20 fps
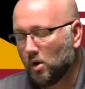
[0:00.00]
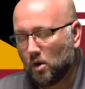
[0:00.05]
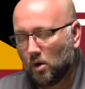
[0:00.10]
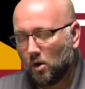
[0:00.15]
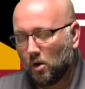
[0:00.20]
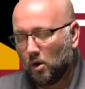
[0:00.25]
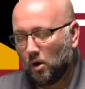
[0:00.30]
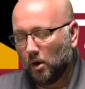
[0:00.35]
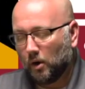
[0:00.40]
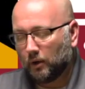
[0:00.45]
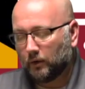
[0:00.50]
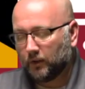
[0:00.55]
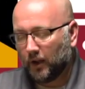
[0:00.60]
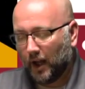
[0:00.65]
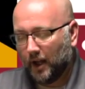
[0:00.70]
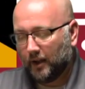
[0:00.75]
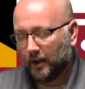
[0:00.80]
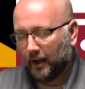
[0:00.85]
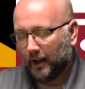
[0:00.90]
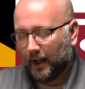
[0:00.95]
So
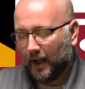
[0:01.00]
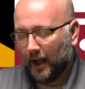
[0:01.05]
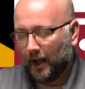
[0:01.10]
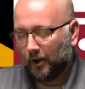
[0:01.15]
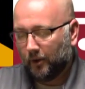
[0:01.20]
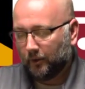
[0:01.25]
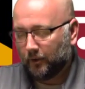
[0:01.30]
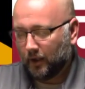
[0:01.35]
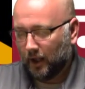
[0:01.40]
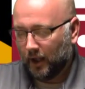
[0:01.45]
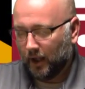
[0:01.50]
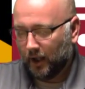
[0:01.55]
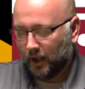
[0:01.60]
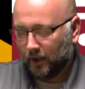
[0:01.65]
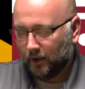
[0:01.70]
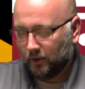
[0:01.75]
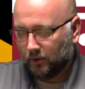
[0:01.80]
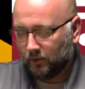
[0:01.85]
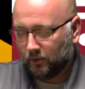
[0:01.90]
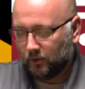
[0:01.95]
taking it out
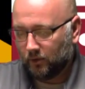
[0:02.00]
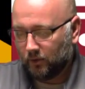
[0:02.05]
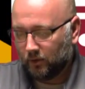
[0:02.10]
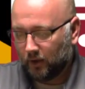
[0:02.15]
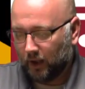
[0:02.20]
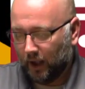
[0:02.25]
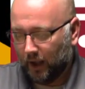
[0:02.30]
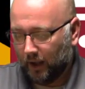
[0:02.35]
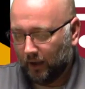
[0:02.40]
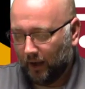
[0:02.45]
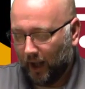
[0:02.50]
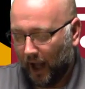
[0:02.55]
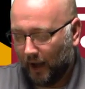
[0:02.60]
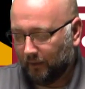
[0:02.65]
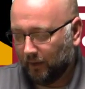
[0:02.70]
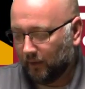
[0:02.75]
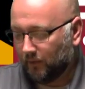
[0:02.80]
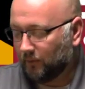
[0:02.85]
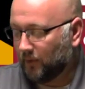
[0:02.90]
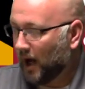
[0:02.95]
and
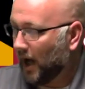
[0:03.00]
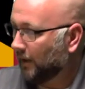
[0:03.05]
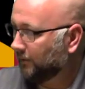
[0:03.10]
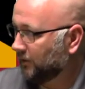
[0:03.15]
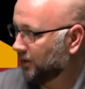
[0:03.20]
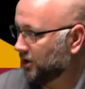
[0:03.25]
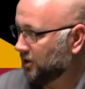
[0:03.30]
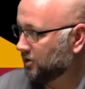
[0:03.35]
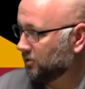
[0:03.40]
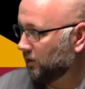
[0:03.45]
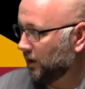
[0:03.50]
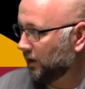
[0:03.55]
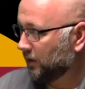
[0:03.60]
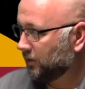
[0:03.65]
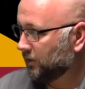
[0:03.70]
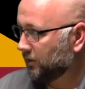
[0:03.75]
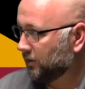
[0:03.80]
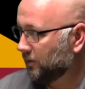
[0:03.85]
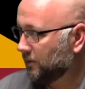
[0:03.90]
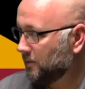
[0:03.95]
having 5
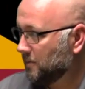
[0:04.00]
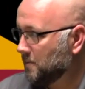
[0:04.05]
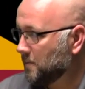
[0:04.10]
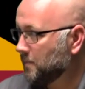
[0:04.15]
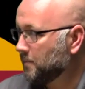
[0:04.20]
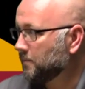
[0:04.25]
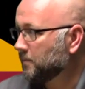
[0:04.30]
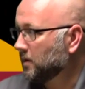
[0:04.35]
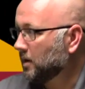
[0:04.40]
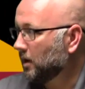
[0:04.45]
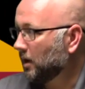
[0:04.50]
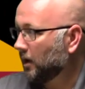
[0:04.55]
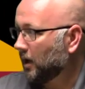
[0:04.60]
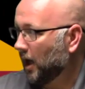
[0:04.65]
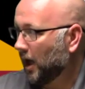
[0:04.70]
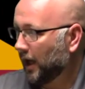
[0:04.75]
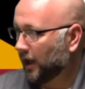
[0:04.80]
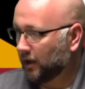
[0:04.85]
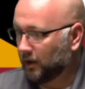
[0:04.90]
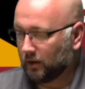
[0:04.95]
districts
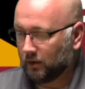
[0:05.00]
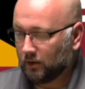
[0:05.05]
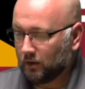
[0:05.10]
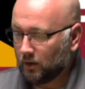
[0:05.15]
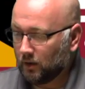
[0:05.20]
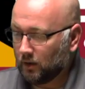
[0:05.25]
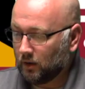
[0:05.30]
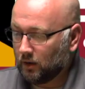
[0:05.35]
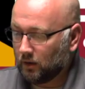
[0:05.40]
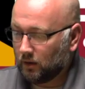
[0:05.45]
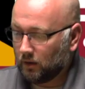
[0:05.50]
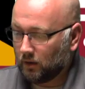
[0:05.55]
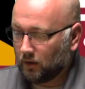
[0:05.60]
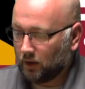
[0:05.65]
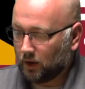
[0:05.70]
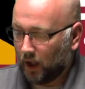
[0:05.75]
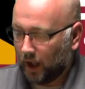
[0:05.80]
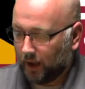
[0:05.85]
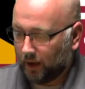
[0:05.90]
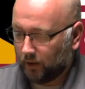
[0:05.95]
kind of
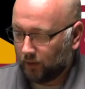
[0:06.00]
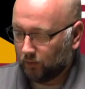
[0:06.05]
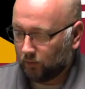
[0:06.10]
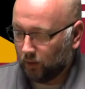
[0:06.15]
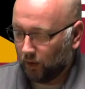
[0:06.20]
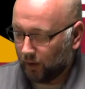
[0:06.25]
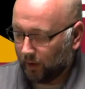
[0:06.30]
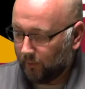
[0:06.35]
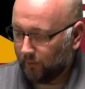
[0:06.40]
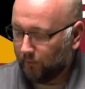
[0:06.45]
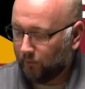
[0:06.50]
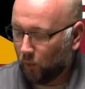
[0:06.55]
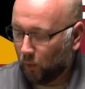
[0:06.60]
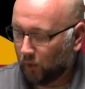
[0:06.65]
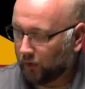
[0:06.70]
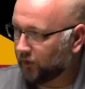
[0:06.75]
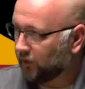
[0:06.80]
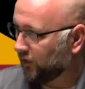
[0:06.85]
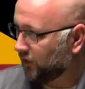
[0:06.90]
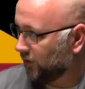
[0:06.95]
really
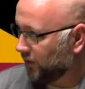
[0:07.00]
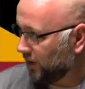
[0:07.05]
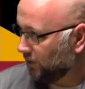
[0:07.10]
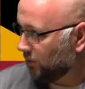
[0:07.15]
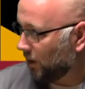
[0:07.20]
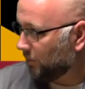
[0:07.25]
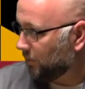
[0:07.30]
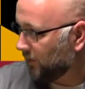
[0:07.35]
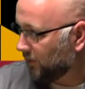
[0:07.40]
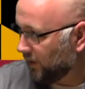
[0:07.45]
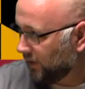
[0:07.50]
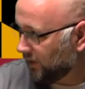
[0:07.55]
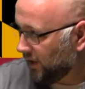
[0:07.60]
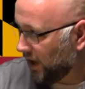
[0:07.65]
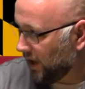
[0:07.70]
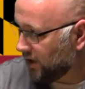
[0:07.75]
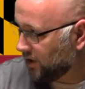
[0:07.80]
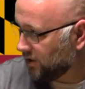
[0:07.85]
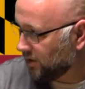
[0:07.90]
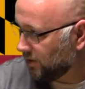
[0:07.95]
forces the
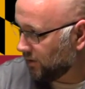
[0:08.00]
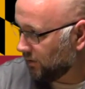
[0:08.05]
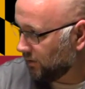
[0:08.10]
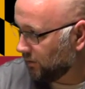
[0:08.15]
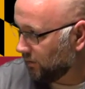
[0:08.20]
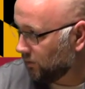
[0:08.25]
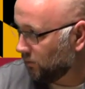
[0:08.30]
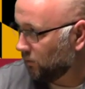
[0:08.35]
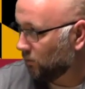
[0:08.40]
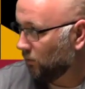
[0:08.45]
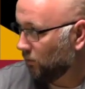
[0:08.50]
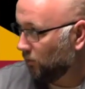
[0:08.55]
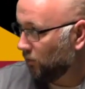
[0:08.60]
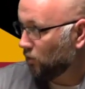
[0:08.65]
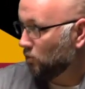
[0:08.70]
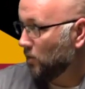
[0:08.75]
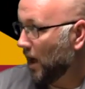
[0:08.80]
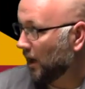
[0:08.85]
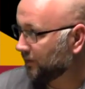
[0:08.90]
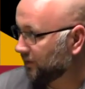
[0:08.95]
representation
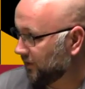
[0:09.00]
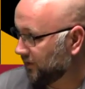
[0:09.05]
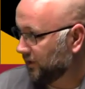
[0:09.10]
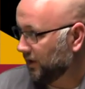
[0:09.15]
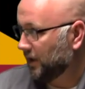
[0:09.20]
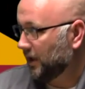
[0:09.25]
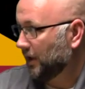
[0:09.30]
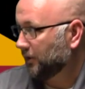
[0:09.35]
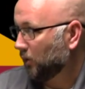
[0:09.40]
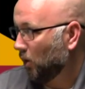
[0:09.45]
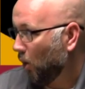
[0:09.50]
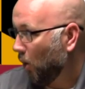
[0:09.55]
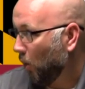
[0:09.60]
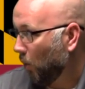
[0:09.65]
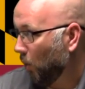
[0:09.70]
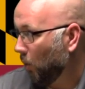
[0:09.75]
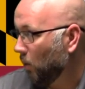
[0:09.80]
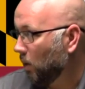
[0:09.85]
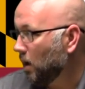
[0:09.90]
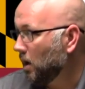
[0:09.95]
throughout the city as a
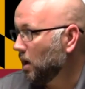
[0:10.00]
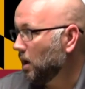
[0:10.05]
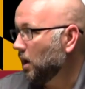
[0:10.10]
whole.